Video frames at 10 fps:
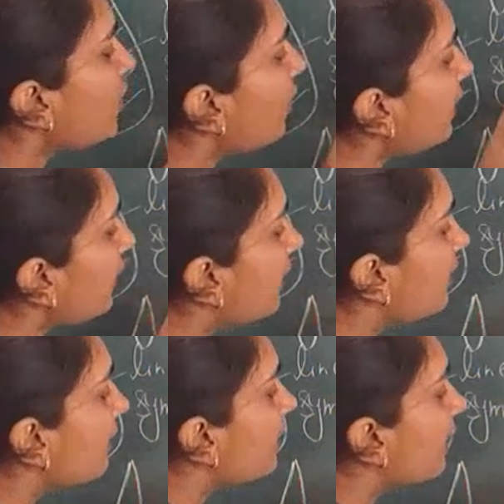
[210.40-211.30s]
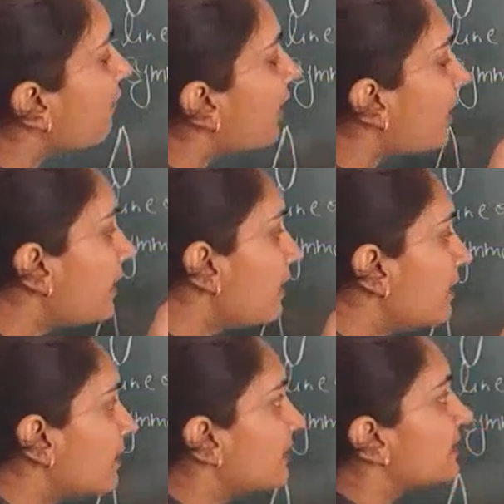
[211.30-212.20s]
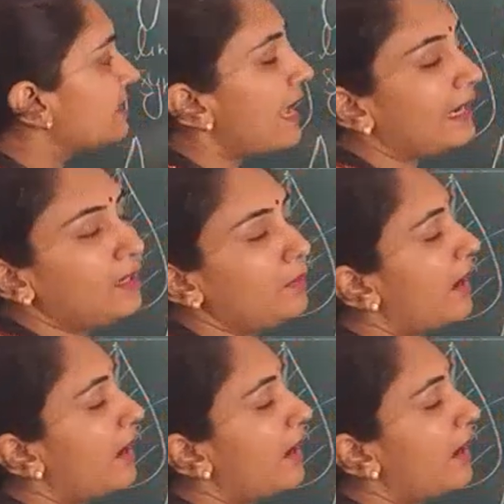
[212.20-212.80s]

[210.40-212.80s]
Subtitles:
not cover the second